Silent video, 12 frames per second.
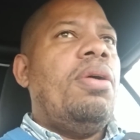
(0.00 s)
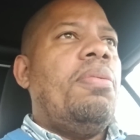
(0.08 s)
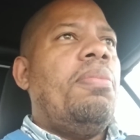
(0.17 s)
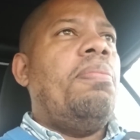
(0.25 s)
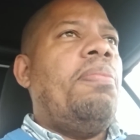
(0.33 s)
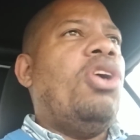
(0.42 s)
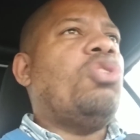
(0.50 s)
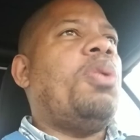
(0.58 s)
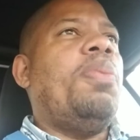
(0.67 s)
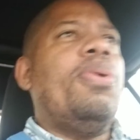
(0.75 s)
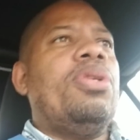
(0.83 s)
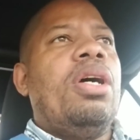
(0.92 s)
most
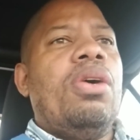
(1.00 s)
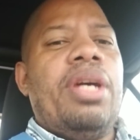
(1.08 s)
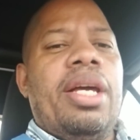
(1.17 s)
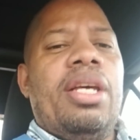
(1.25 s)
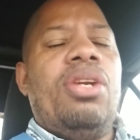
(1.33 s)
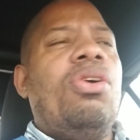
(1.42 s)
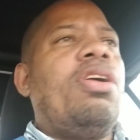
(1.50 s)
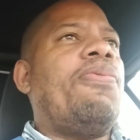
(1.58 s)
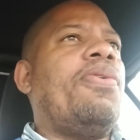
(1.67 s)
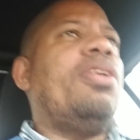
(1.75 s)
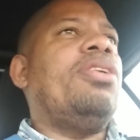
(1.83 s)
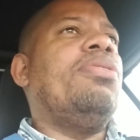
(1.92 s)
people know that in order
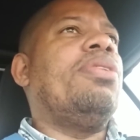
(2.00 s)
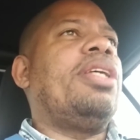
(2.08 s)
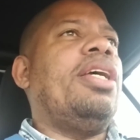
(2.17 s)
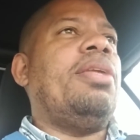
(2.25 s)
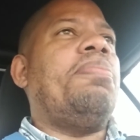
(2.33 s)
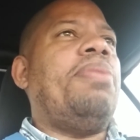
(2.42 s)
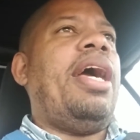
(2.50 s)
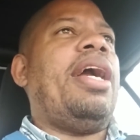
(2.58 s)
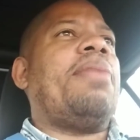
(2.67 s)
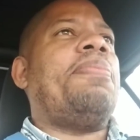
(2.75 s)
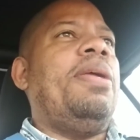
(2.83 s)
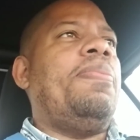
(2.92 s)
for you to get black
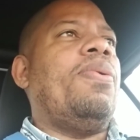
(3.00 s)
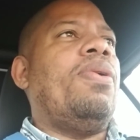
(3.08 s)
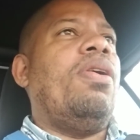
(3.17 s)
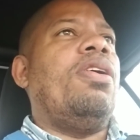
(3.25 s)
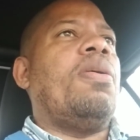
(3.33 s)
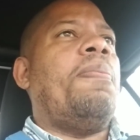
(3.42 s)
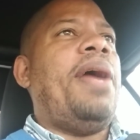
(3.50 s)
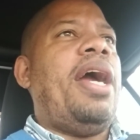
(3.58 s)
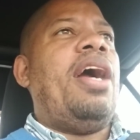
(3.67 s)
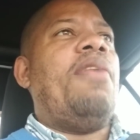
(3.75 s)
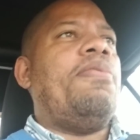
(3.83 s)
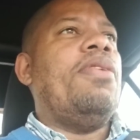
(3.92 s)
people on a
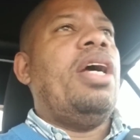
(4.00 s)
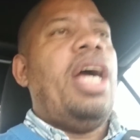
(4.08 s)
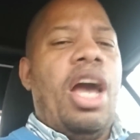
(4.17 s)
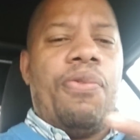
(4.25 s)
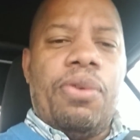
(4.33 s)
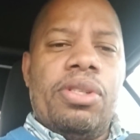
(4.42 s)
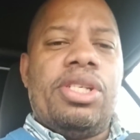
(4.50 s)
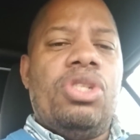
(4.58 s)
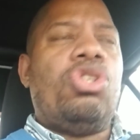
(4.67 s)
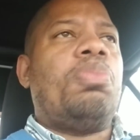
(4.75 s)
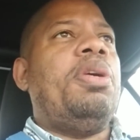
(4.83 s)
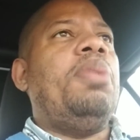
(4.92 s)
path,
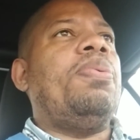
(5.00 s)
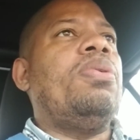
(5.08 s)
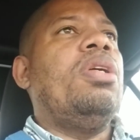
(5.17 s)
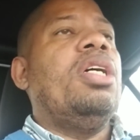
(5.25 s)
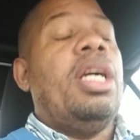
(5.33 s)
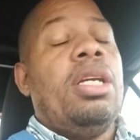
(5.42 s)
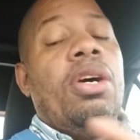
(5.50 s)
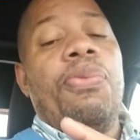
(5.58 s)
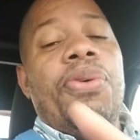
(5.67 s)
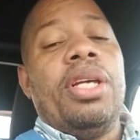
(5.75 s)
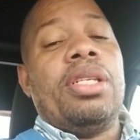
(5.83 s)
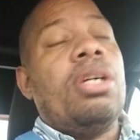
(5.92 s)
Afrocentric people, and don't
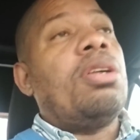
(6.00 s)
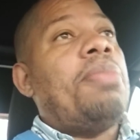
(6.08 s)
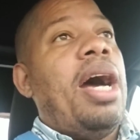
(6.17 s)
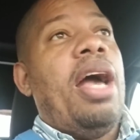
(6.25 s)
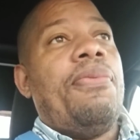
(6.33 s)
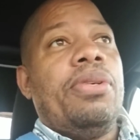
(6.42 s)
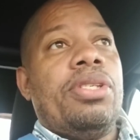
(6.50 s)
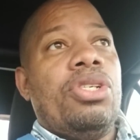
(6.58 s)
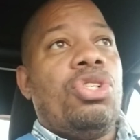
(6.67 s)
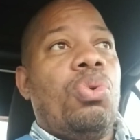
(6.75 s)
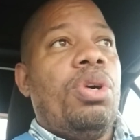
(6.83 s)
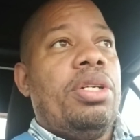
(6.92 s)
forget to go to
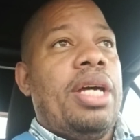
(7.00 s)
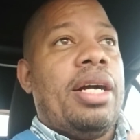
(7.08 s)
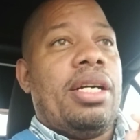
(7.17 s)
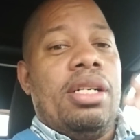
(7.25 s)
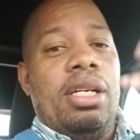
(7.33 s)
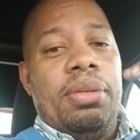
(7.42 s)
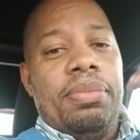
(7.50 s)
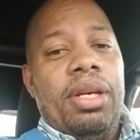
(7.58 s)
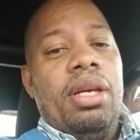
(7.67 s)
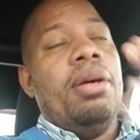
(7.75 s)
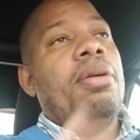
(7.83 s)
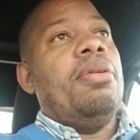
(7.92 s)

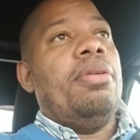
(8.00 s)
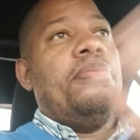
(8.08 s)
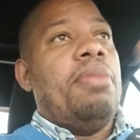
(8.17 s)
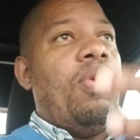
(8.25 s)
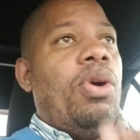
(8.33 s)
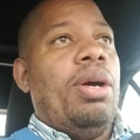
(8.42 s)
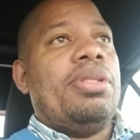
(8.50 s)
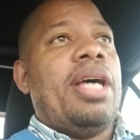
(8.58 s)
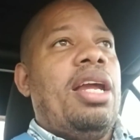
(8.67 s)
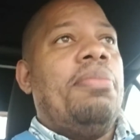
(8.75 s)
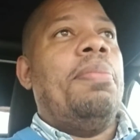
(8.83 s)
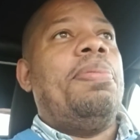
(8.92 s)
myafrocentricworld.com, my
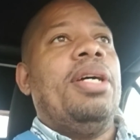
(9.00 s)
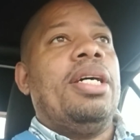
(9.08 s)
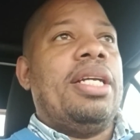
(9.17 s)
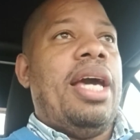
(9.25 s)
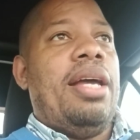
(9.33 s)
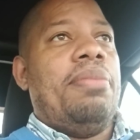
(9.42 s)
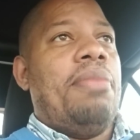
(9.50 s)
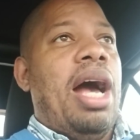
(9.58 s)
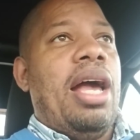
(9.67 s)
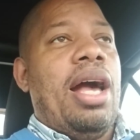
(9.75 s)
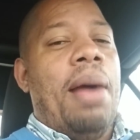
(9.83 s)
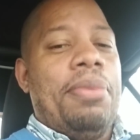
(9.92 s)
website, I'm going to plug that.
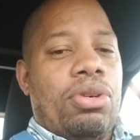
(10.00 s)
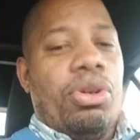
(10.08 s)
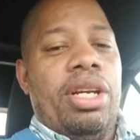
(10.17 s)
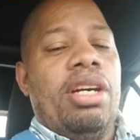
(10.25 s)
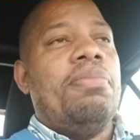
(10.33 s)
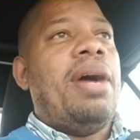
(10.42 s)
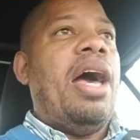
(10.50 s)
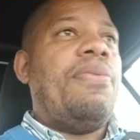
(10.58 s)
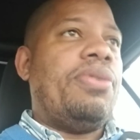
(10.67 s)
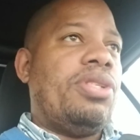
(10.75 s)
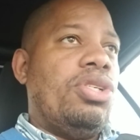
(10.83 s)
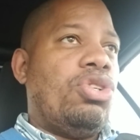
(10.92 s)
I'm the creator of
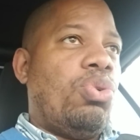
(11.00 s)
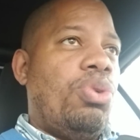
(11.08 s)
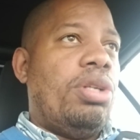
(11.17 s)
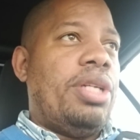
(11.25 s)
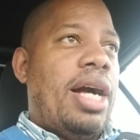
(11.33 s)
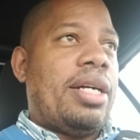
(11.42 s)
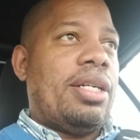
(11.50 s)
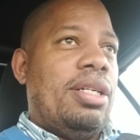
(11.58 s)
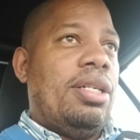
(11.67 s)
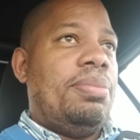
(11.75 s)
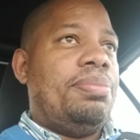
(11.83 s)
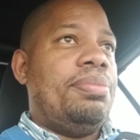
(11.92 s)

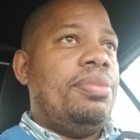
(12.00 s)
myafrocentricworld.com.